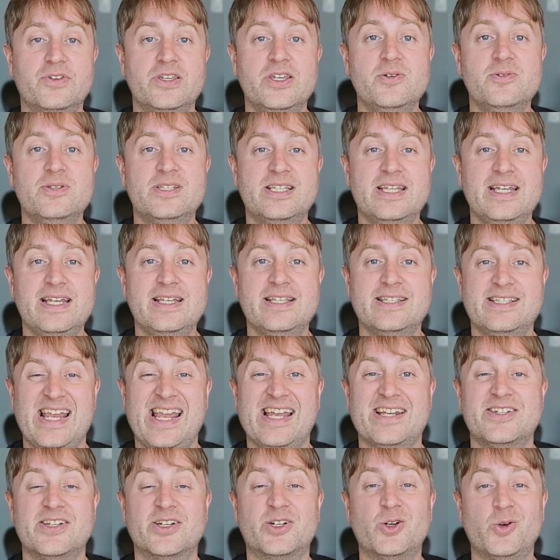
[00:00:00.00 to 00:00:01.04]
UC
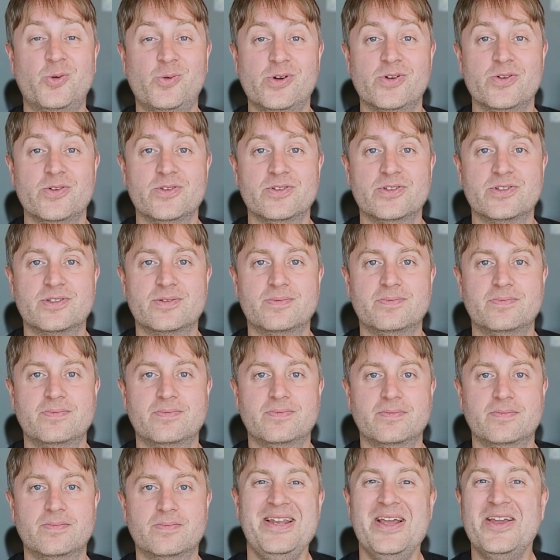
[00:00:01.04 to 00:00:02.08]
Santa Cruz.
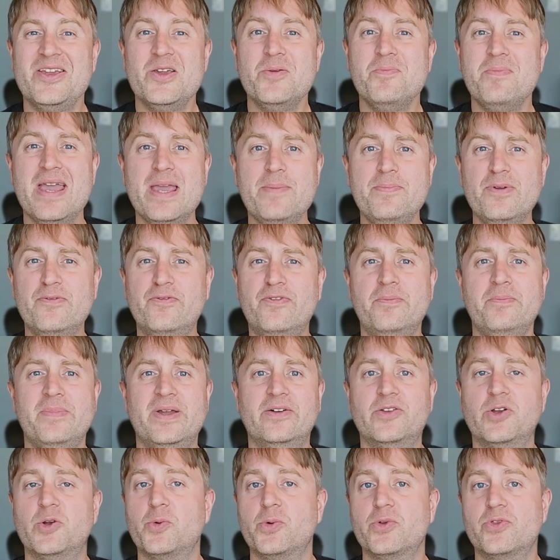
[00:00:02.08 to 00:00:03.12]
Now you may be
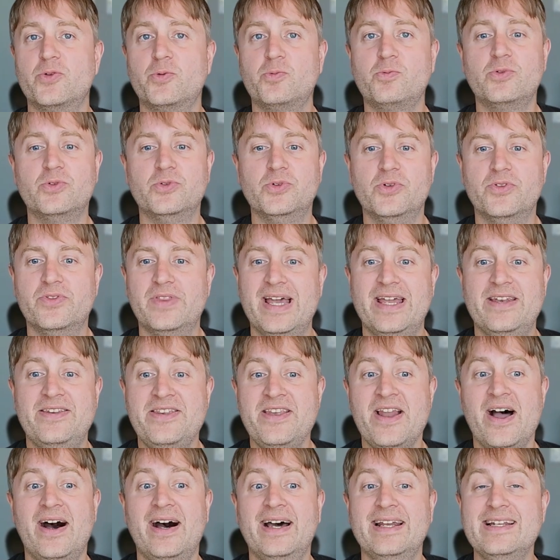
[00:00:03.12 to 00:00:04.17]
familiar with the rule that
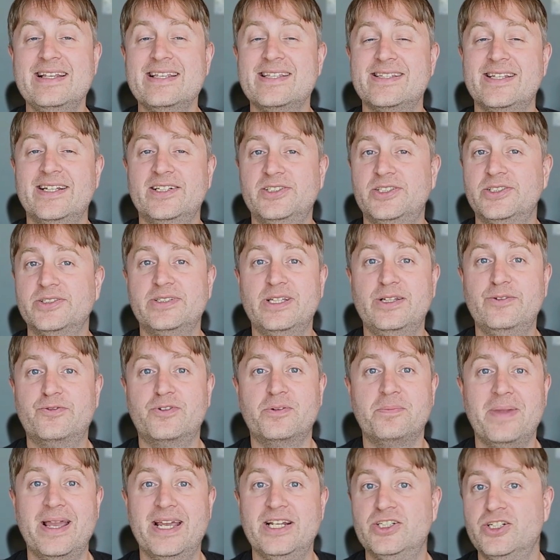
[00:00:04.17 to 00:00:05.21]
non-essential
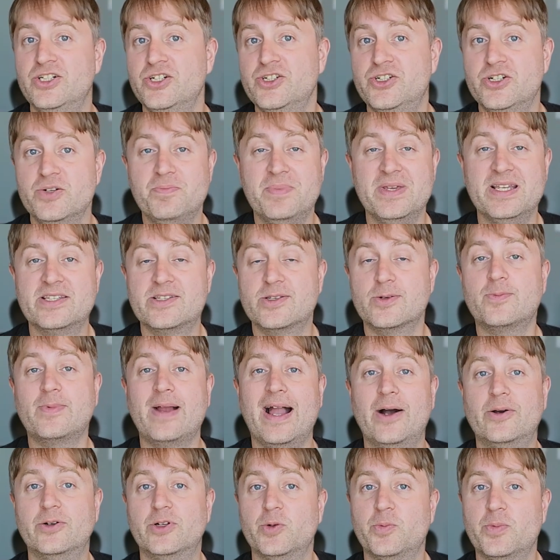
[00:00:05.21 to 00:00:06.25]
information should be
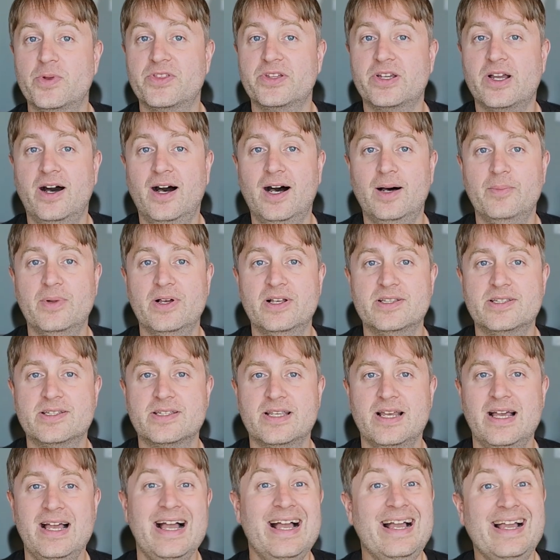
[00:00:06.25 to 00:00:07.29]
surrounded with
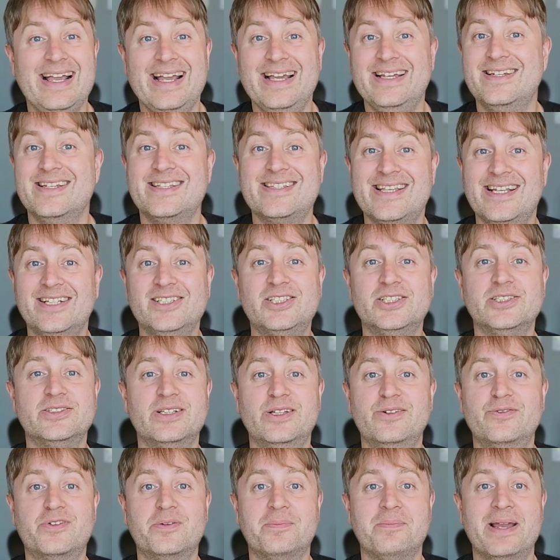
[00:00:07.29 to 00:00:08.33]
commas, and essential
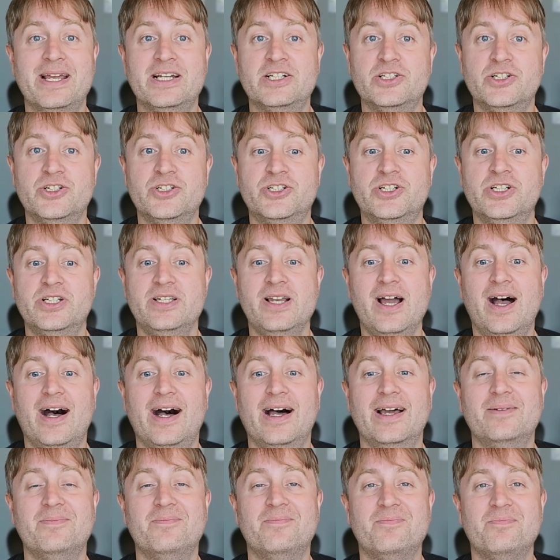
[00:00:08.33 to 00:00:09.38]
information should
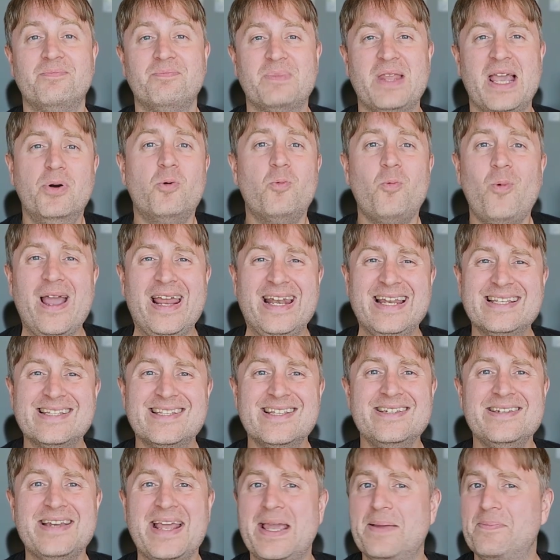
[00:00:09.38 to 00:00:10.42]
not. But when is
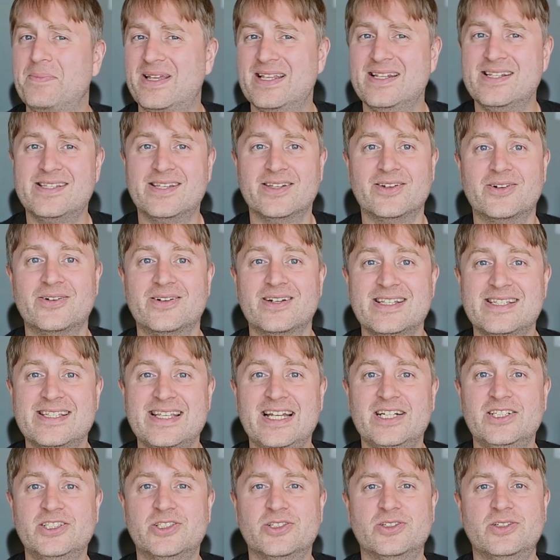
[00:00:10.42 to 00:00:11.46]
a name considered
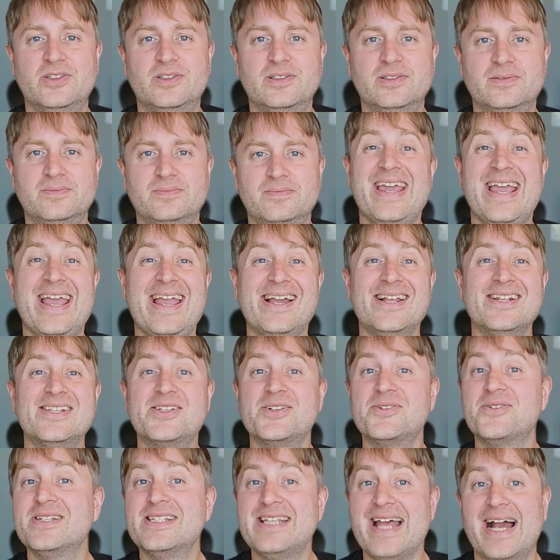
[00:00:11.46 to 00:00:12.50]
essential? The
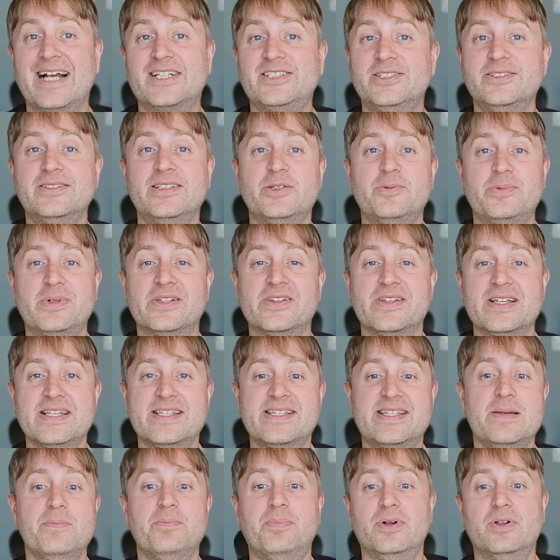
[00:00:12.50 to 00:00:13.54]
answer is actually really
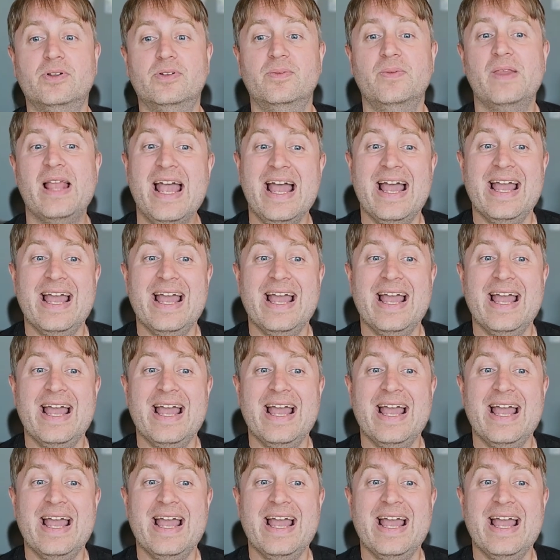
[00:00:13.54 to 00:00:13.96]
simple.